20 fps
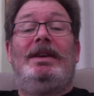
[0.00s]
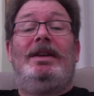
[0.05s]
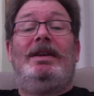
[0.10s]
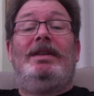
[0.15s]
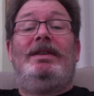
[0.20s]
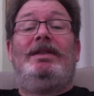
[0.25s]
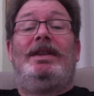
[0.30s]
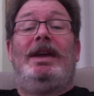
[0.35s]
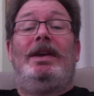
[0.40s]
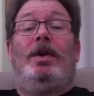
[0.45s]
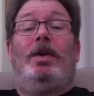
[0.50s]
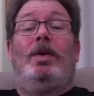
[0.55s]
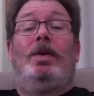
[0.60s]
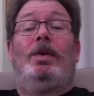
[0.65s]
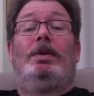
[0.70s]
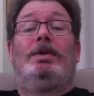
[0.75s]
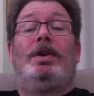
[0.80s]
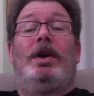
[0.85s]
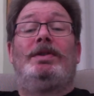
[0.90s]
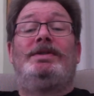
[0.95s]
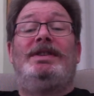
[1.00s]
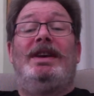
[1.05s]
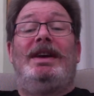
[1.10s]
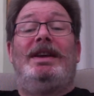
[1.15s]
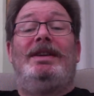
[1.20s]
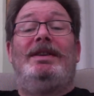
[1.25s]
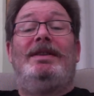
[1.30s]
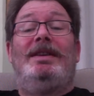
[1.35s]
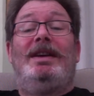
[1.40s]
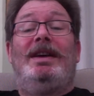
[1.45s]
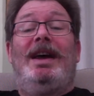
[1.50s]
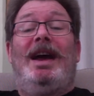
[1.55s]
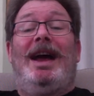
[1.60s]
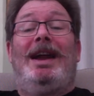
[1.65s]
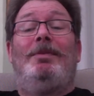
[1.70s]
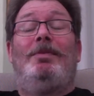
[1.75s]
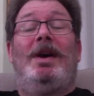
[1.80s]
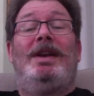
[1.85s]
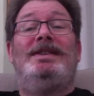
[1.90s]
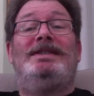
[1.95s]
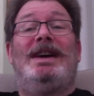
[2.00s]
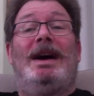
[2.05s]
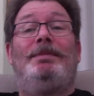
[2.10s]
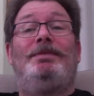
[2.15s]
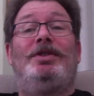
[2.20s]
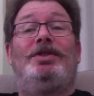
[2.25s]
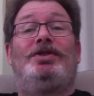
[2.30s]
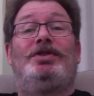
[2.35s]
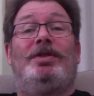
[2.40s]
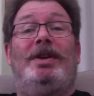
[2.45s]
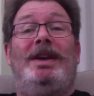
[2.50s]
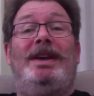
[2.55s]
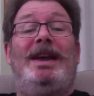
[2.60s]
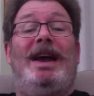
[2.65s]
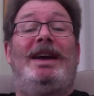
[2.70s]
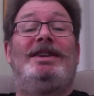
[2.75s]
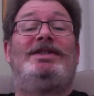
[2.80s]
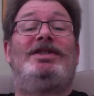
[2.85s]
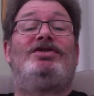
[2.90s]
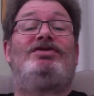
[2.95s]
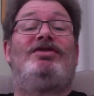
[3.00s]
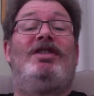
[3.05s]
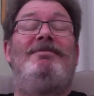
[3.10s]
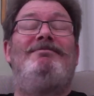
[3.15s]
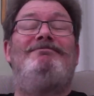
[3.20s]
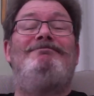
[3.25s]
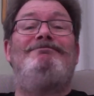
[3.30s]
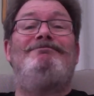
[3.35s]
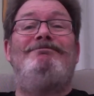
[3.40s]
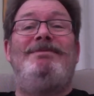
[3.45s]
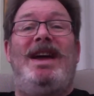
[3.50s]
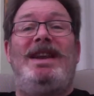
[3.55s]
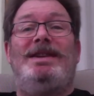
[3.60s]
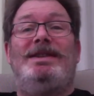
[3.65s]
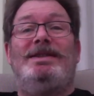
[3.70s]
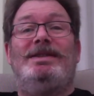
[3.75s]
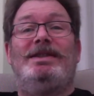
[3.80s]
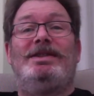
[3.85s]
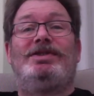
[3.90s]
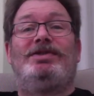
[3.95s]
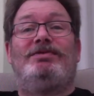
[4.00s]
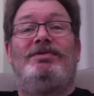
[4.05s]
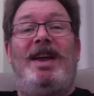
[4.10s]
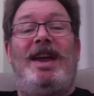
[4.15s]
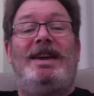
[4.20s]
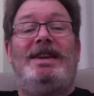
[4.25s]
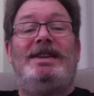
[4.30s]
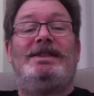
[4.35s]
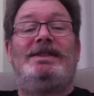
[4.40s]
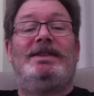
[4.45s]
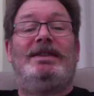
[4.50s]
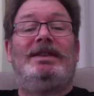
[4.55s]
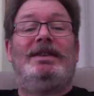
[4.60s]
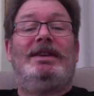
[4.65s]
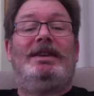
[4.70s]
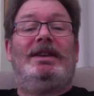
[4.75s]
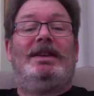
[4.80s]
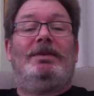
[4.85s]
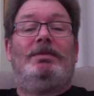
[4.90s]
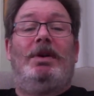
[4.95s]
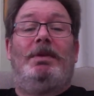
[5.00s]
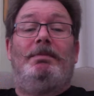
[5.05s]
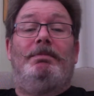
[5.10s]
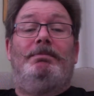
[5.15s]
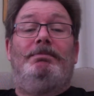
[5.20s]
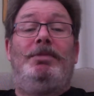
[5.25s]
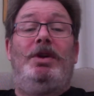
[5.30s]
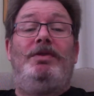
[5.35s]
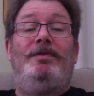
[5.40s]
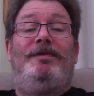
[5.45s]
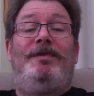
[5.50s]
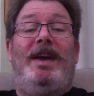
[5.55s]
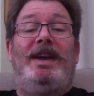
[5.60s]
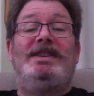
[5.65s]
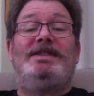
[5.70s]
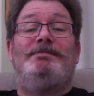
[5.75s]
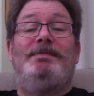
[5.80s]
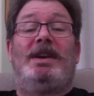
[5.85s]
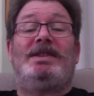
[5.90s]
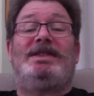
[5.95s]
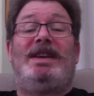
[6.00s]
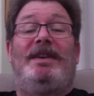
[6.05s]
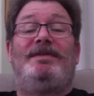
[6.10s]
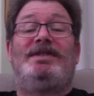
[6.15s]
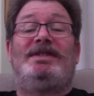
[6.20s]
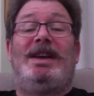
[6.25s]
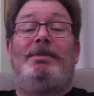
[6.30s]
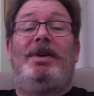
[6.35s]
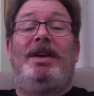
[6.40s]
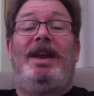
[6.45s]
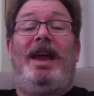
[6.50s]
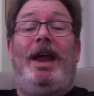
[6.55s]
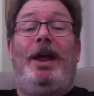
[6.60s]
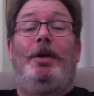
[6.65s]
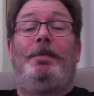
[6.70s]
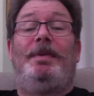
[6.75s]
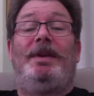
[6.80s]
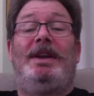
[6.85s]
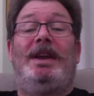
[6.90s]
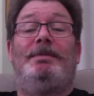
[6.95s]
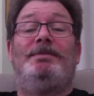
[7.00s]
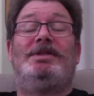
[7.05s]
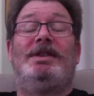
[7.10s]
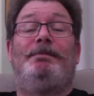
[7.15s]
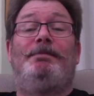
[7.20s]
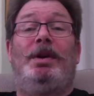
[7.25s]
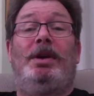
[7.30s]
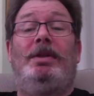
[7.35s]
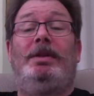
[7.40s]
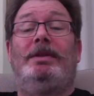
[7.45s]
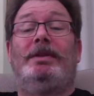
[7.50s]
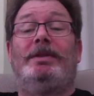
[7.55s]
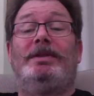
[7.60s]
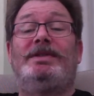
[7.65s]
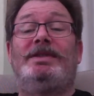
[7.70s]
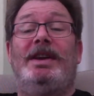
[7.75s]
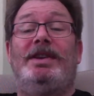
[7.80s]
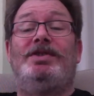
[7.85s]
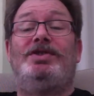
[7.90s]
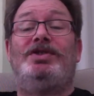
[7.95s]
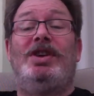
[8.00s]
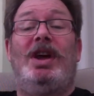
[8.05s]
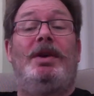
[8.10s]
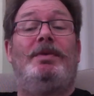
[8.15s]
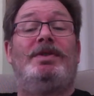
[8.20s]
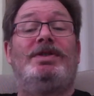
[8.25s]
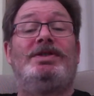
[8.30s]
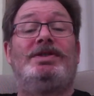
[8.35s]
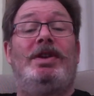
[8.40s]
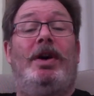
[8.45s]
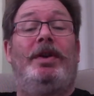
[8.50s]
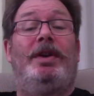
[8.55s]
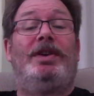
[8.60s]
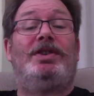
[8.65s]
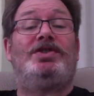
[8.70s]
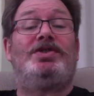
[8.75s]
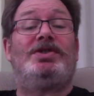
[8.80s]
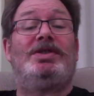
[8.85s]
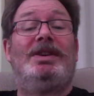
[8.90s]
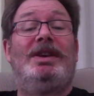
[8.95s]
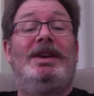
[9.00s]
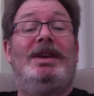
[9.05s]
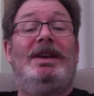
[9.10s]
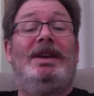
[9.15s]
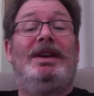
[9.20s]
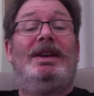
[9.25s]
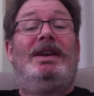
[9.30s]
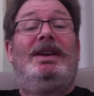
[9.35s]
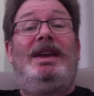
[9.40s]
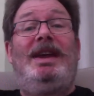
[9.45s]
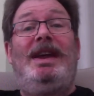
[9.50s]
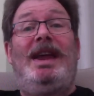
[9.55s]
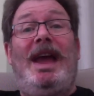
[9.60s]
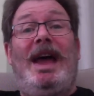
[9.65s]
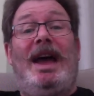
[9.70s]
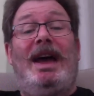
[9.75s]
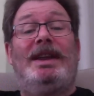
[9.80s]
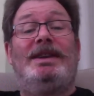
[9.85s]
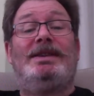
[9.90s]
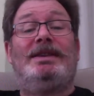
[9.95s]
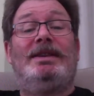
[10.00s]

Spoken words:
They all got in and went up the tree at a tremendous rate. "Well, Moonface must have someone helping him to pull," said Joe, astonished. He had.